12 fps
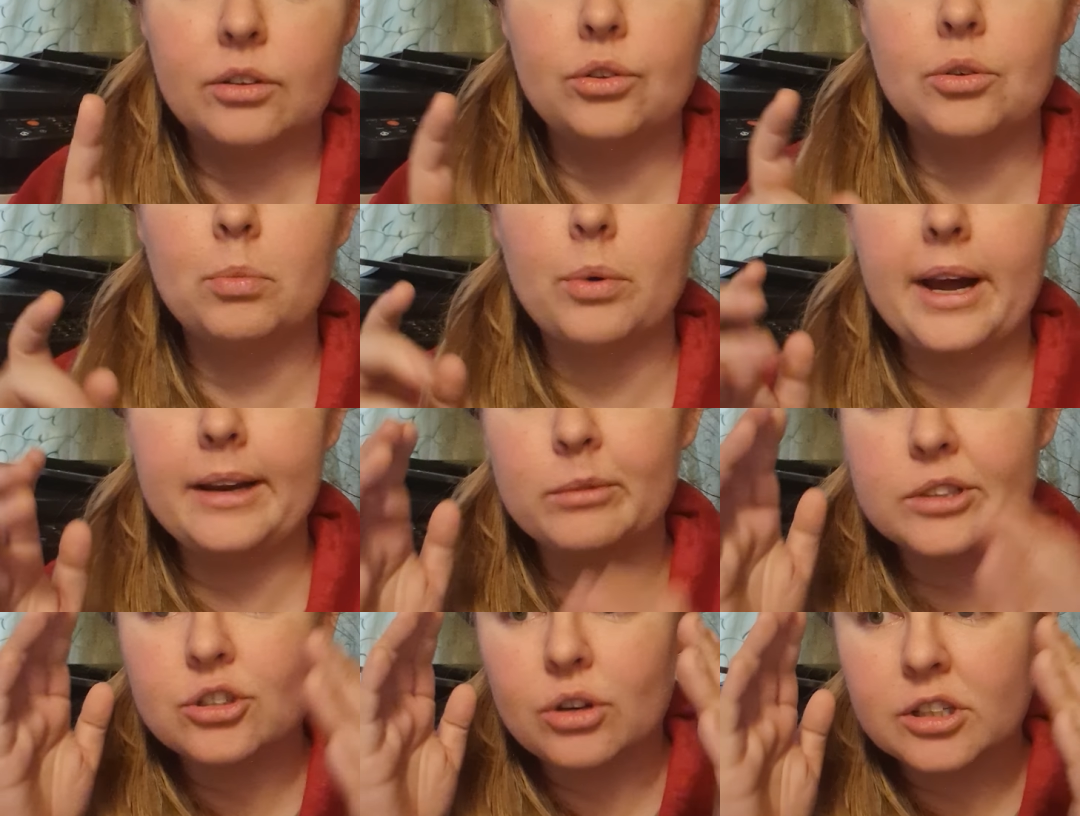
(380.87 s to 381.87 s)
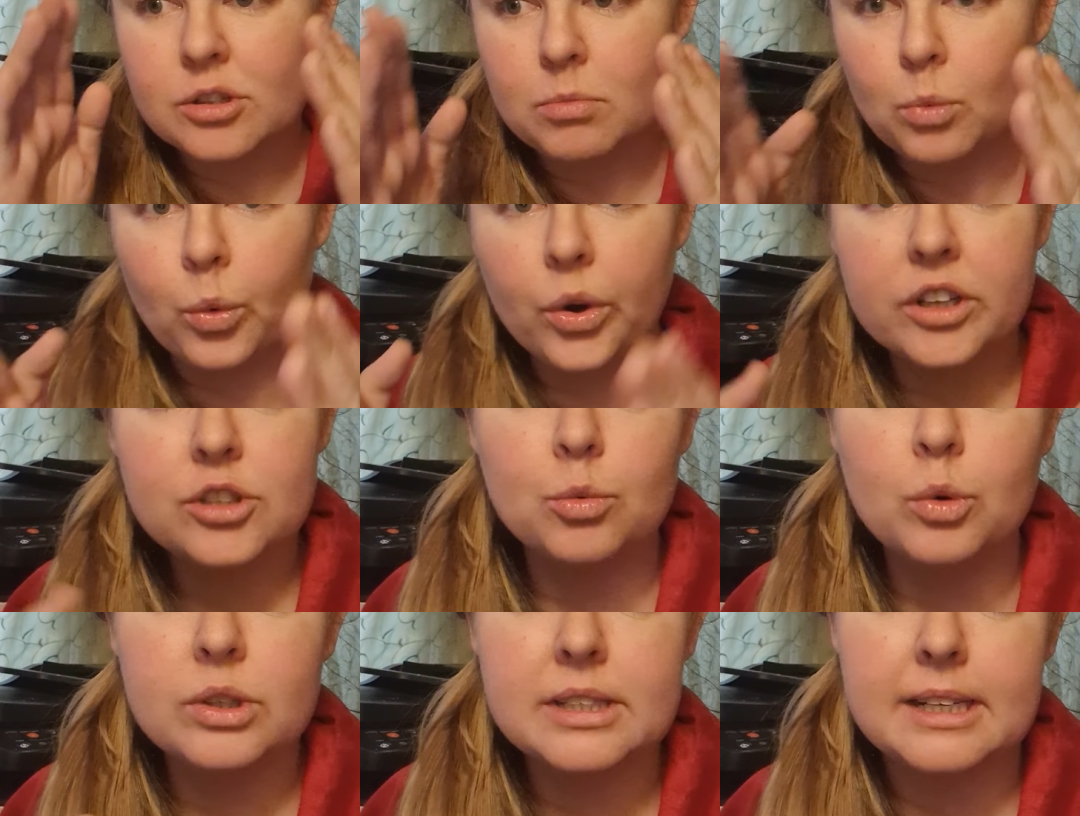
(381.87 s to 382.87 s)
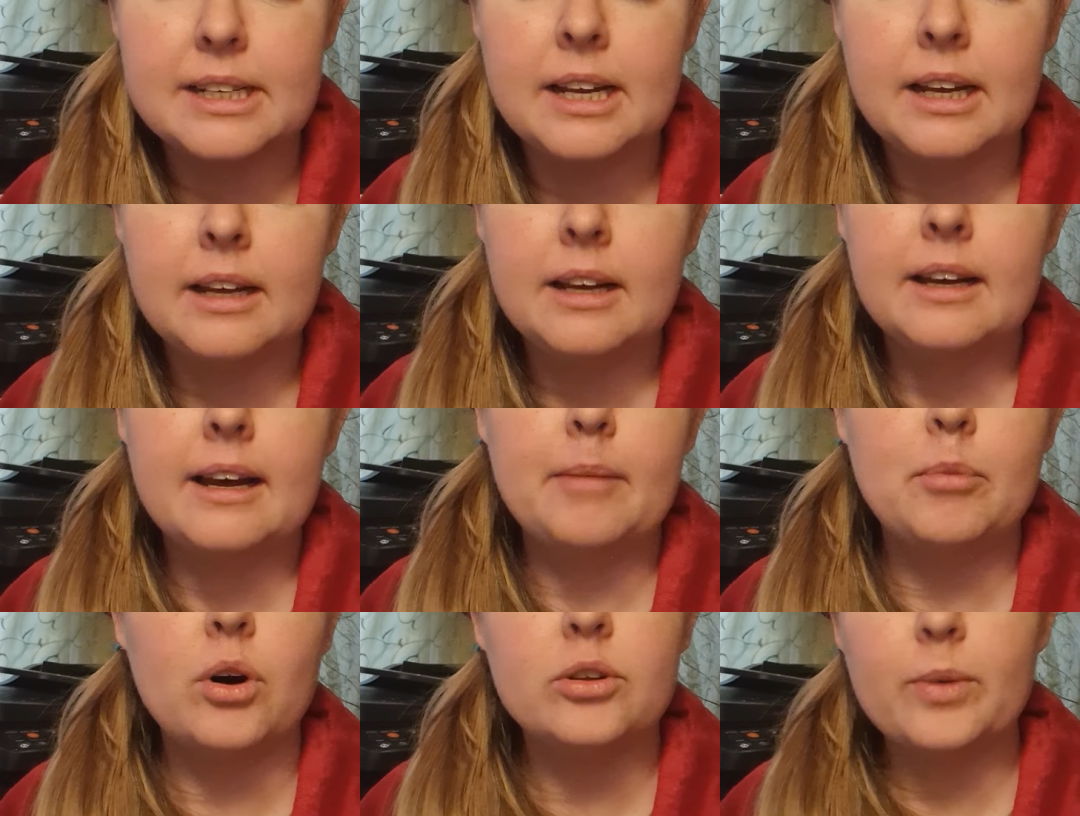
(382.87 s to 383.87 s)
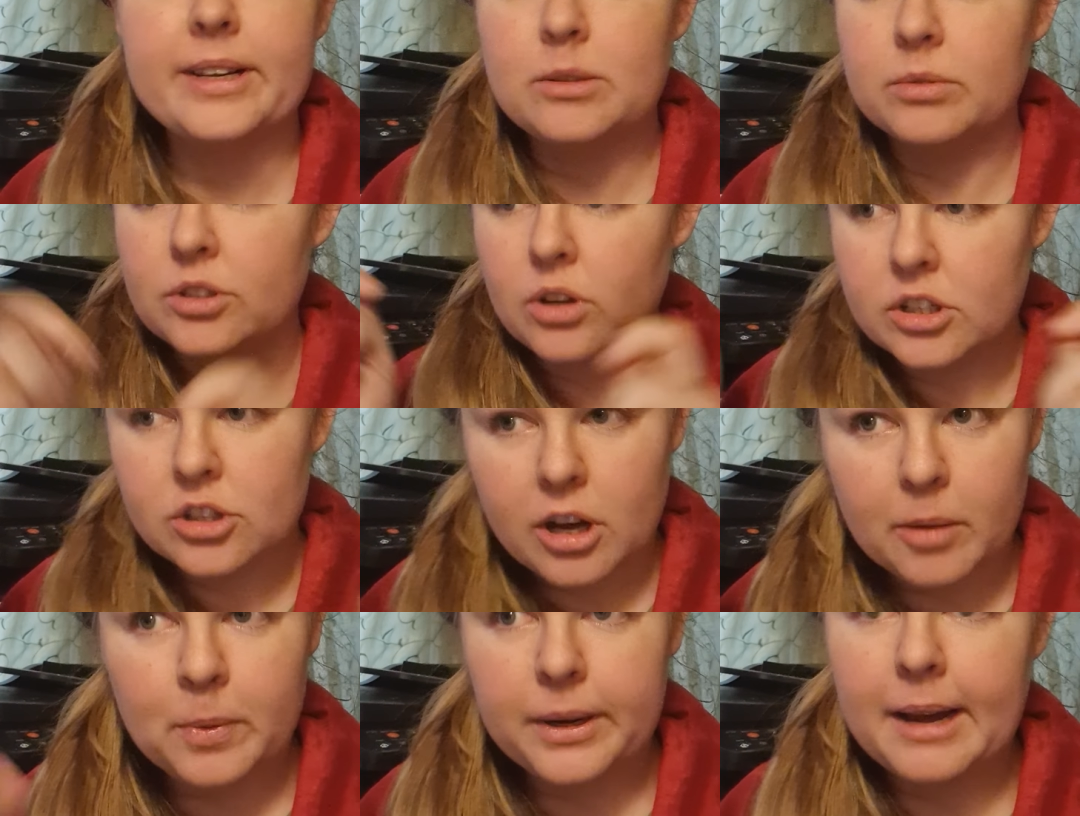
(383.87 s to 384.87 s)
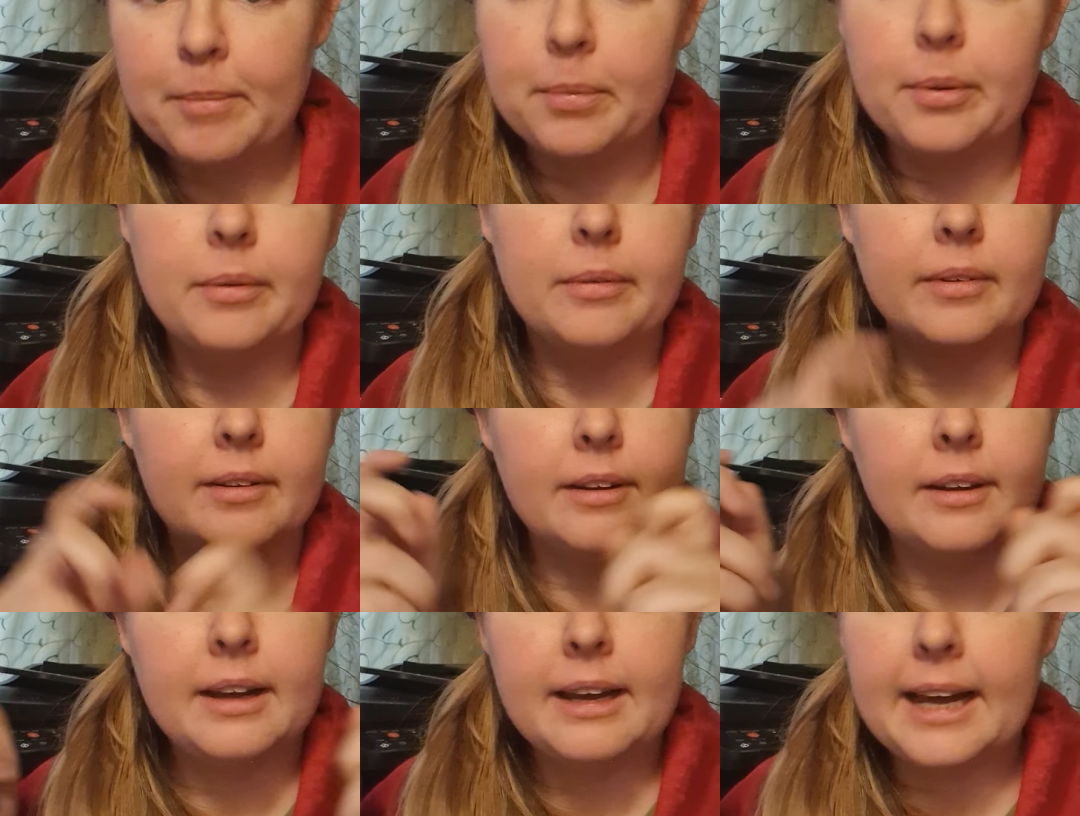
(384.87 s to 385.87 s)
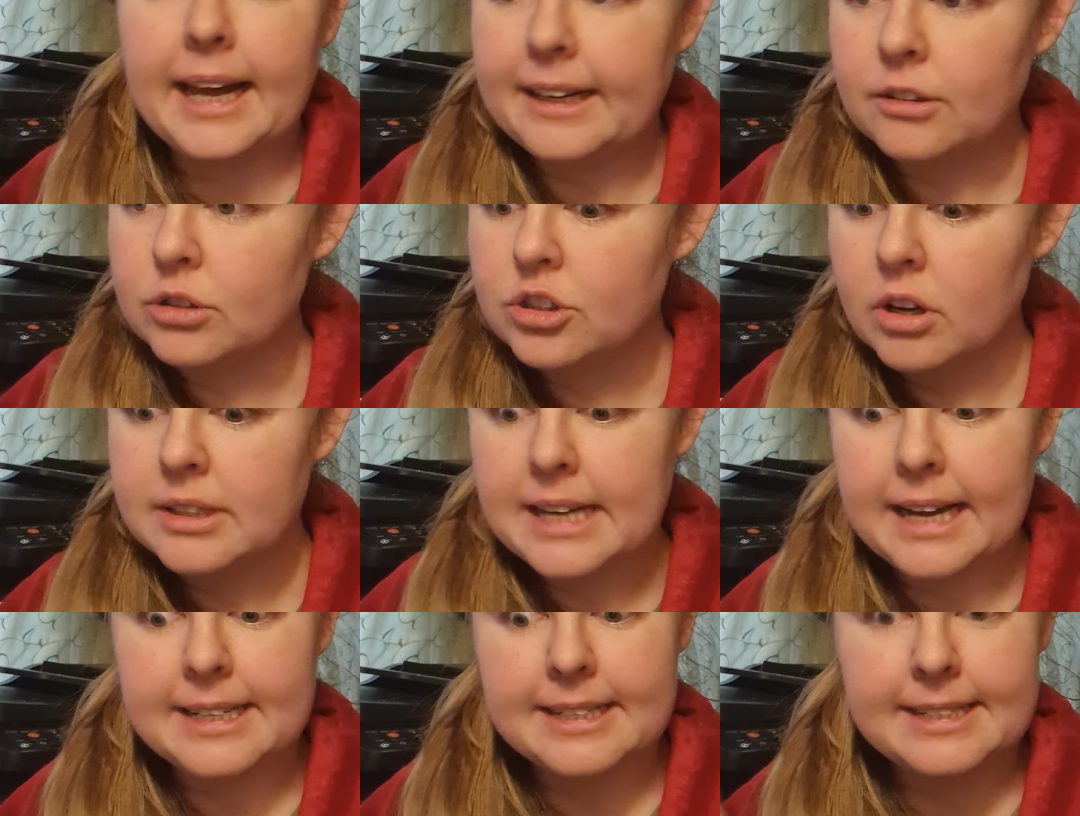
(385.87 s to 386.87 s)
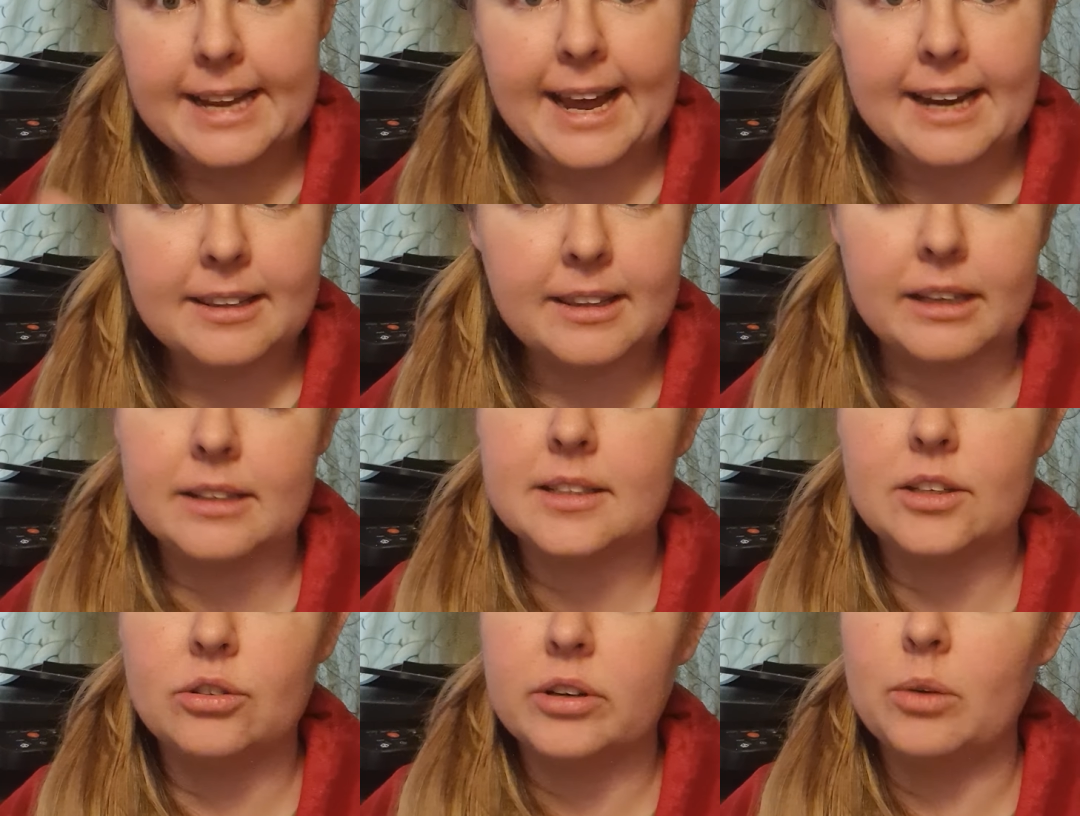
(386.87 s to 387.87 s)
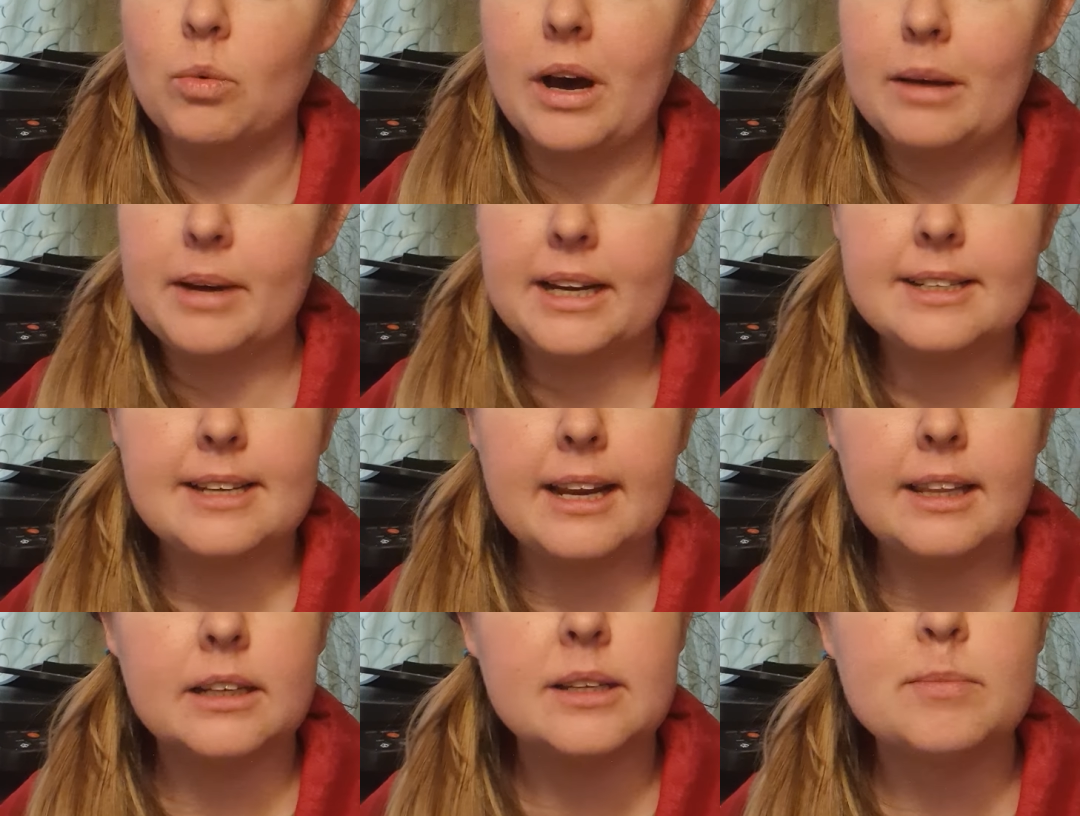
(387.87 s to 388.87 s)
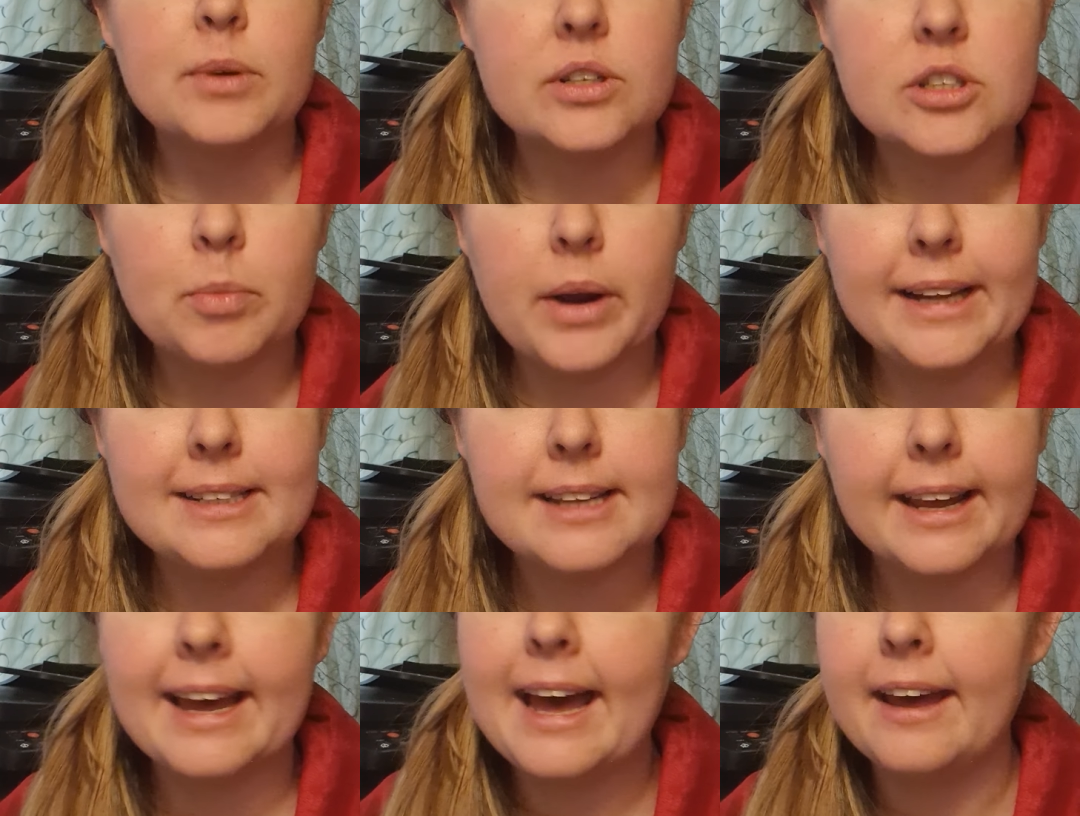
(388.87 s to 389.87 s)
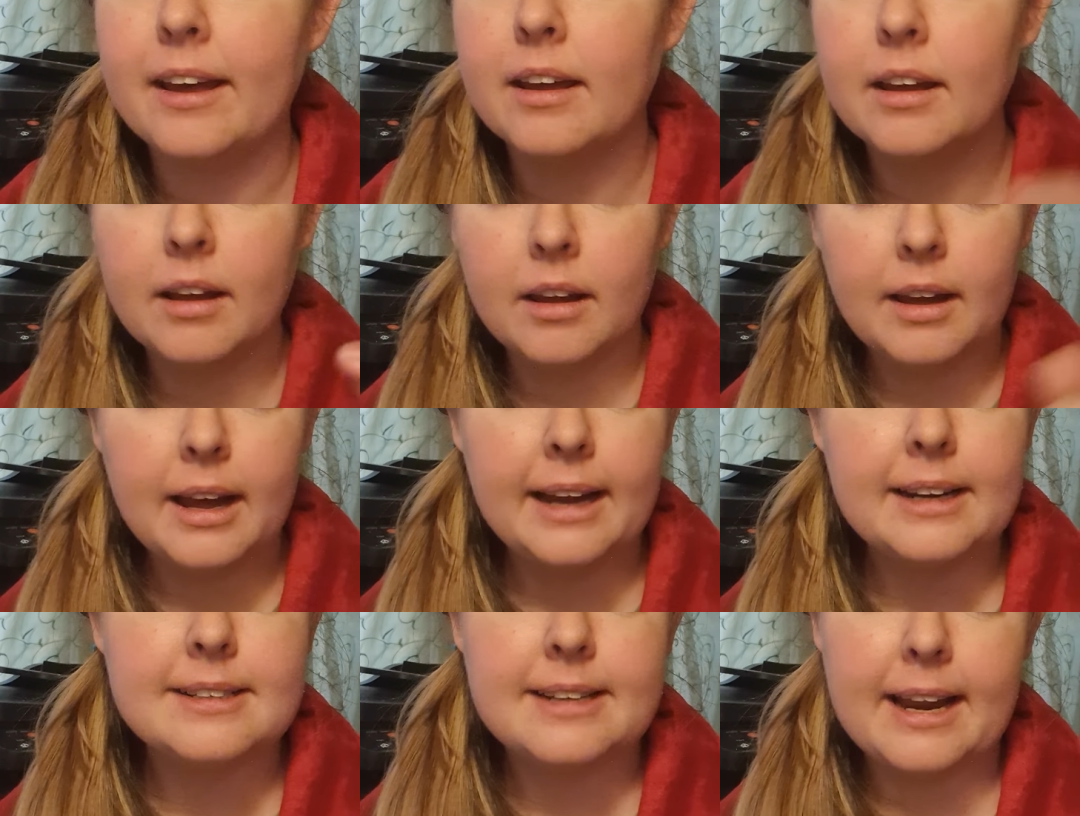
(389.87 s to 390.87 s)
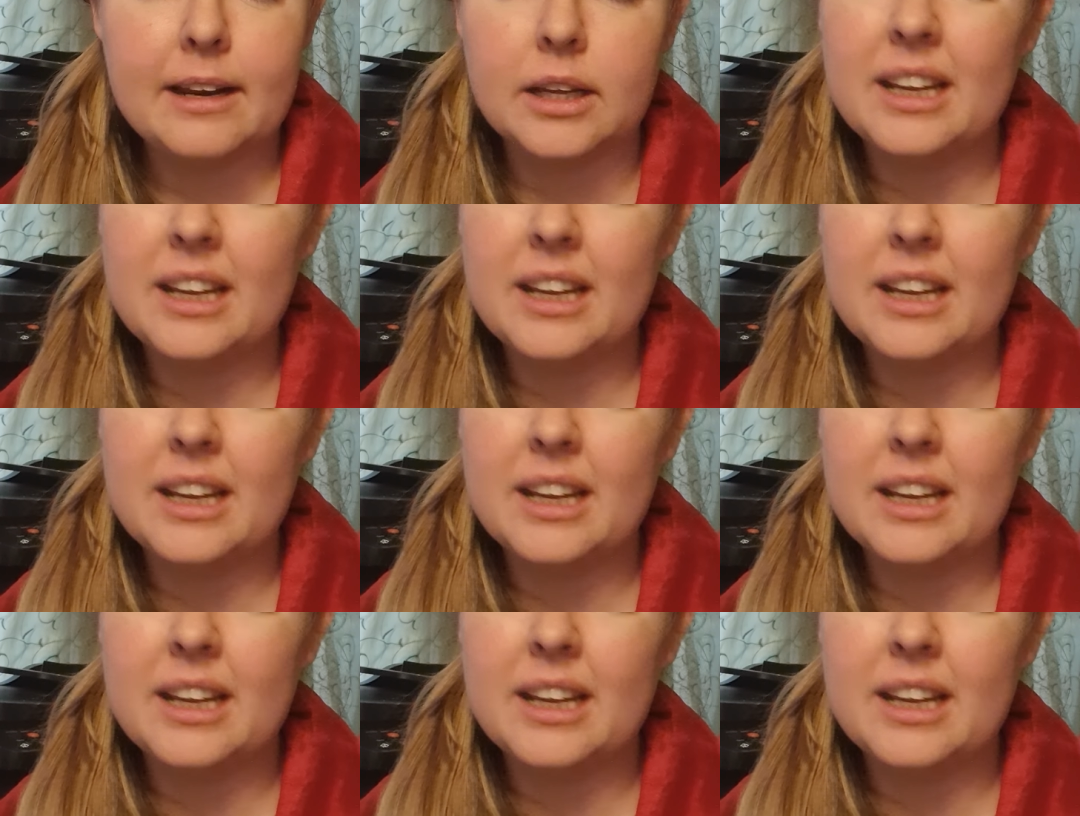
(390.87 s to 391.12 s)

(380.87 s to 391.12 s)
Your brain will start to work towards it. Pathways will start to open up, and you'll start to understand things. And you'll go, why am I understanding it? It's because the brain's saying, hey, understanding.